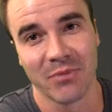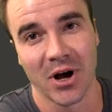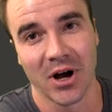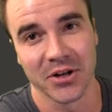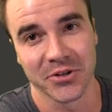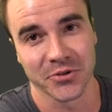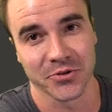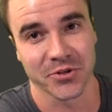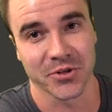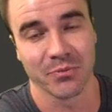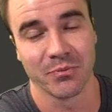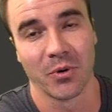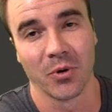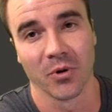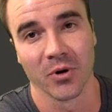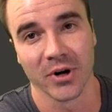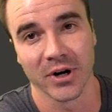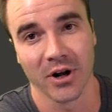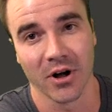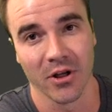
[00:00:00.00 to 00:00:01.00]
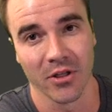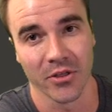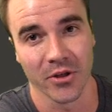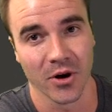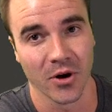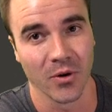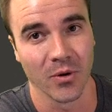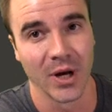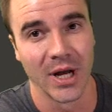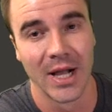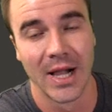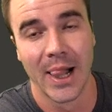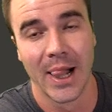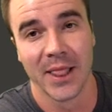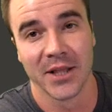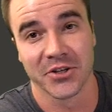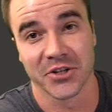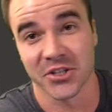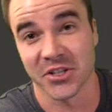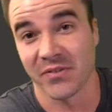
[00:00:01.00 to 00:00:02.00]
of mods or support, although
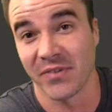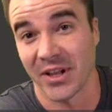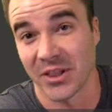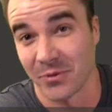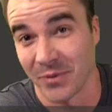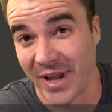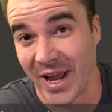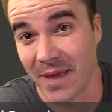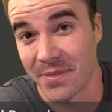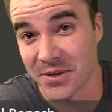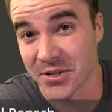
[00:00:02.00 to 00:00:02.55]
just the fact that we